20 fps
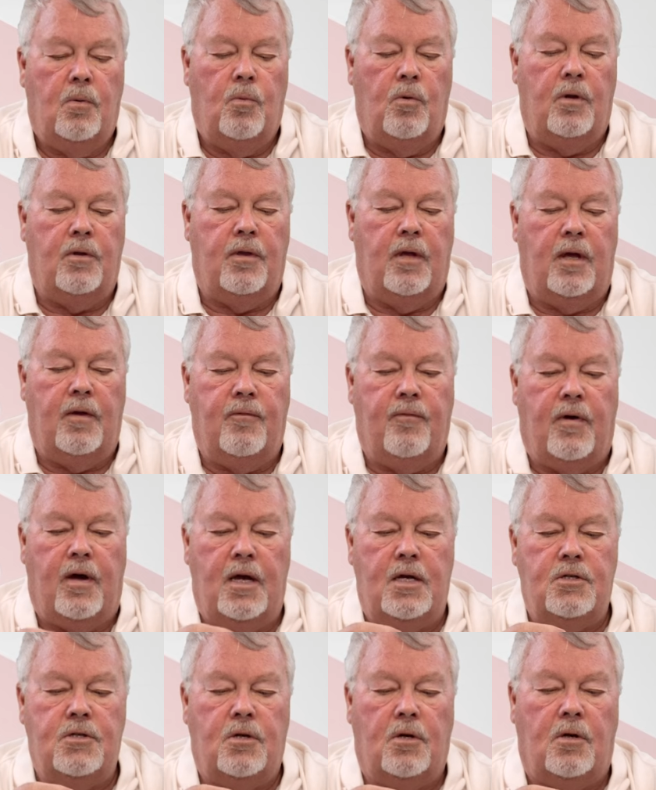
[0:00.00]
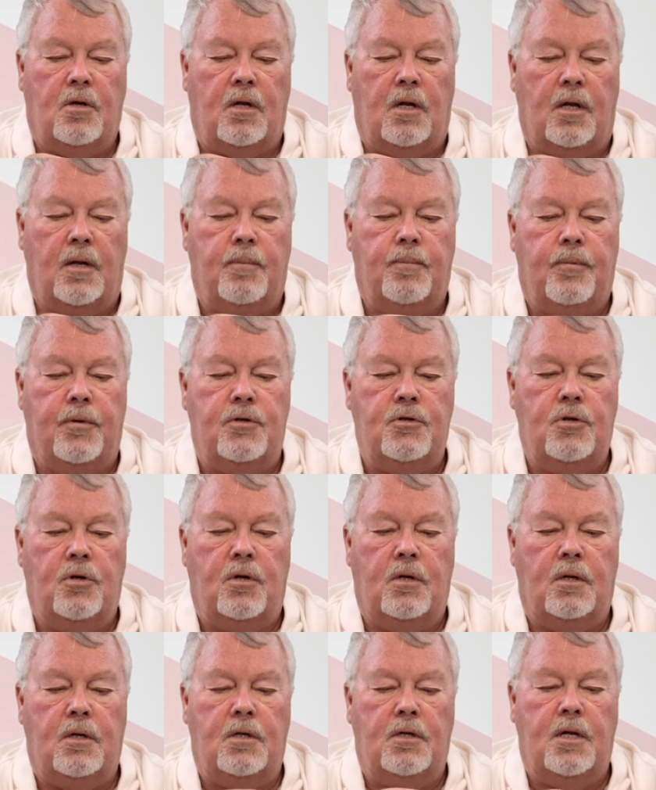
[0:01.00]
with a visor clip that you
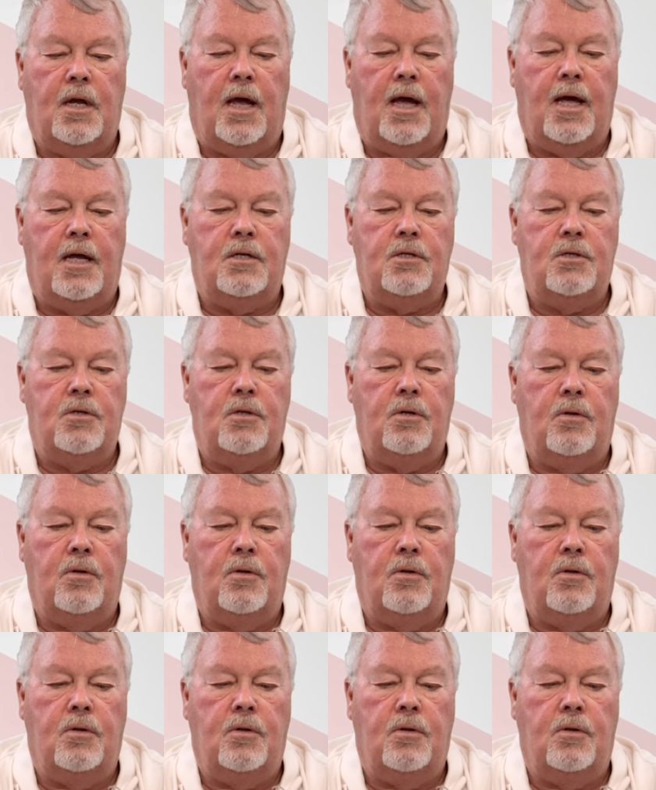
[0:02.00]
can attach